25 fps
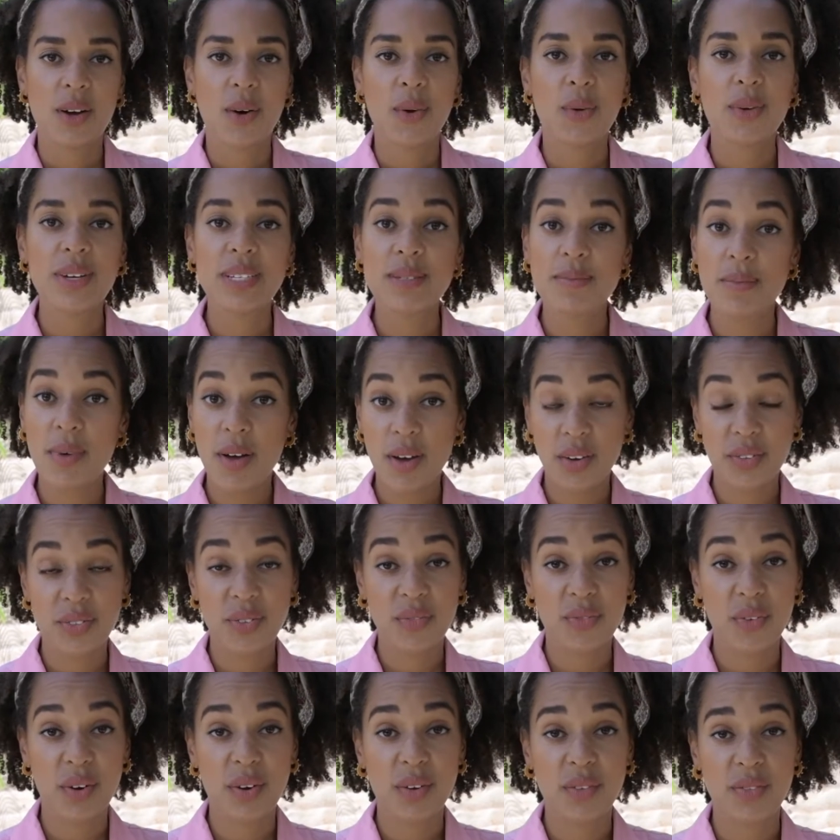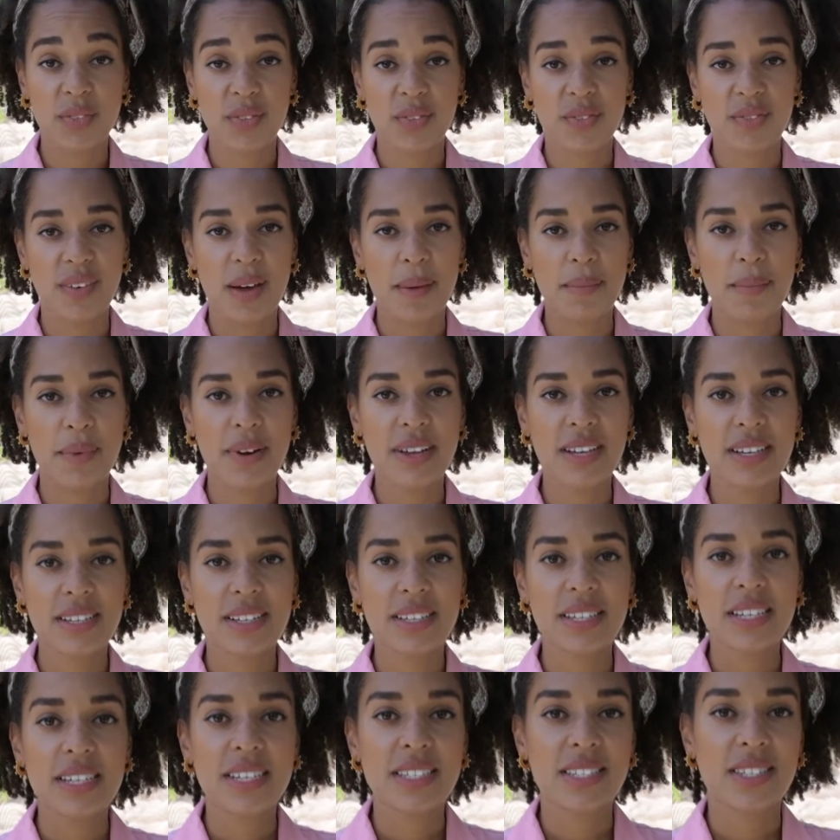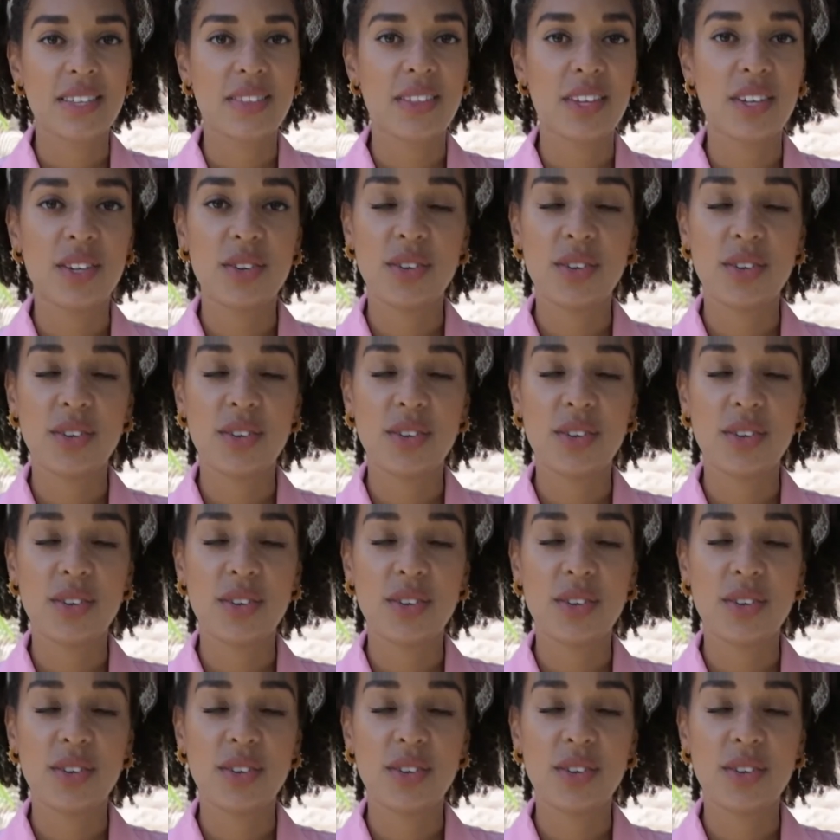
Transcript: Always mark the front of the fabric so that you